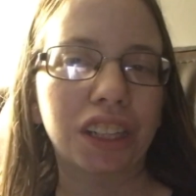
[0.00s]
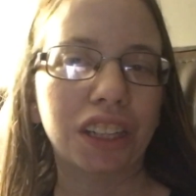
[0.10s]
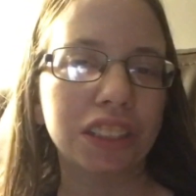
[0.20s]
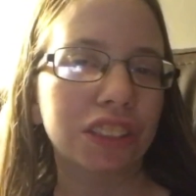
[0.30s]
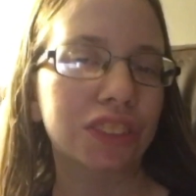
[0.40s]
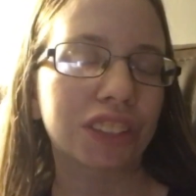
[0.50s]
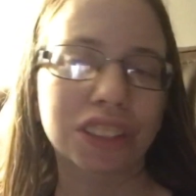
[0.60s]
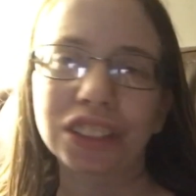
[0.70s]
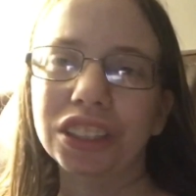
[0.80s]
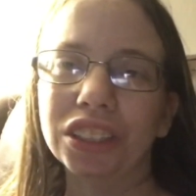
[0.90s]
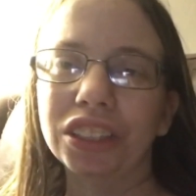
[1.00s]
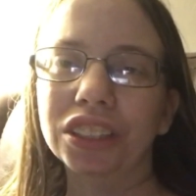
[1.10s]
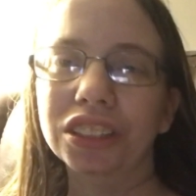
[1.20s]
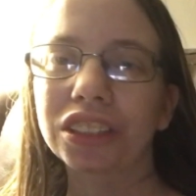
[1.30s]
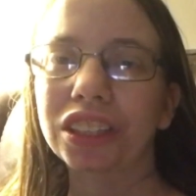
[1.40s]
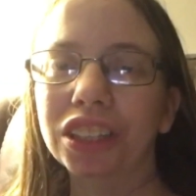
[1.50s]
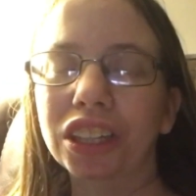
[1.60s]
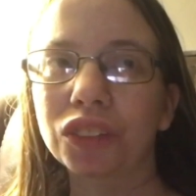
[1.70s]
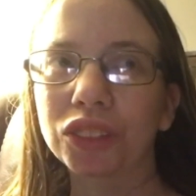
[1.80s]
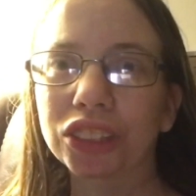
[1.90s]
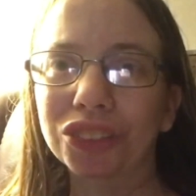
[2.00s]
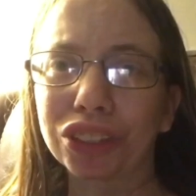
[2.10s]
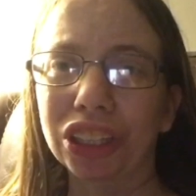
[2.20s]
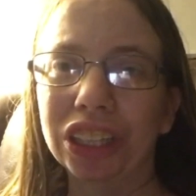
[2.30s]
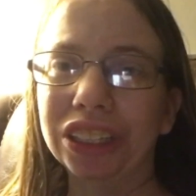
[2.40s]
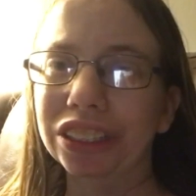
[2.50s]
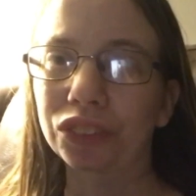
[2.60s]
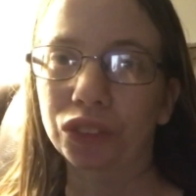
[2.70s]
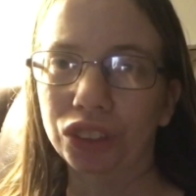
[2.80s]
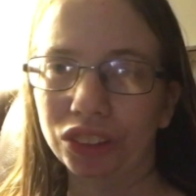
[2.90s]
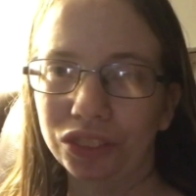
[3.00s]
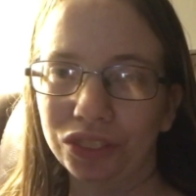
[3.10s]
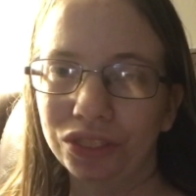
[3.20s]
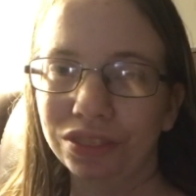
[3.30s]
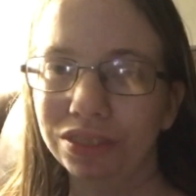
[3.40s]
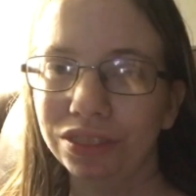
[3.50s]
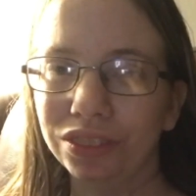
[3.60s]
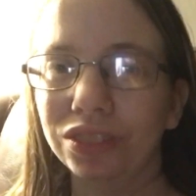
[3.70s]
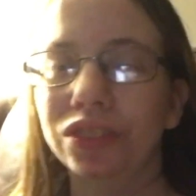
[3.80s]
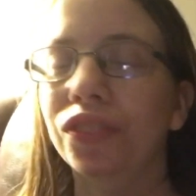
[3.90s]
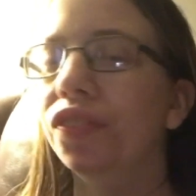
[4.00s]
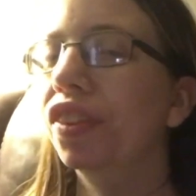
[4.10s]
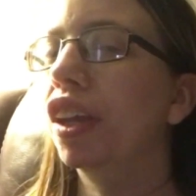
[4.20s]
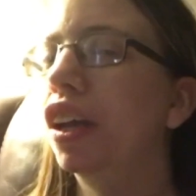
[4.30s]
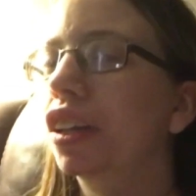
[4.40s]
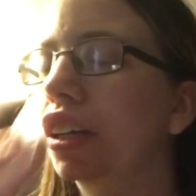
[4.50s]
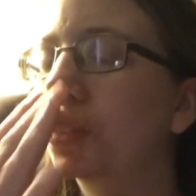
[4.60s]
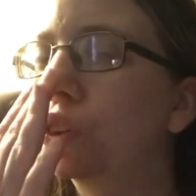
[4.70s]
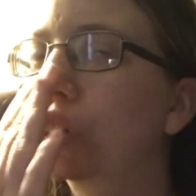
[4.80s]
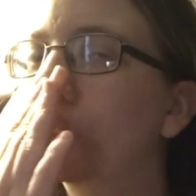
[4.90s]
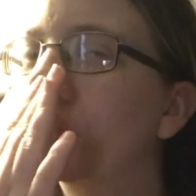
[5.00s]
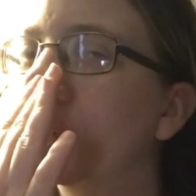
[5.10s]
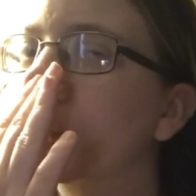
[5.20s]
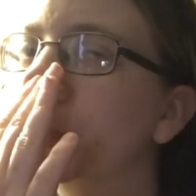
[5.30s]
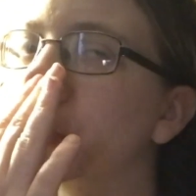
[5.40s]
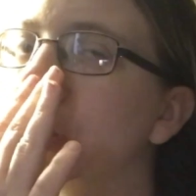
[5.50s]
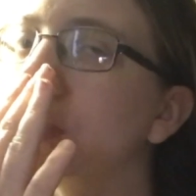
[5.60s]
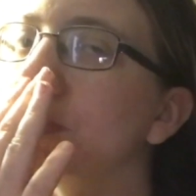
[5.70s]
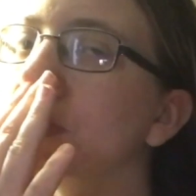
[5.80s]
I just want to say that I kind of woke up late this morning. I kind of woke up late this morning,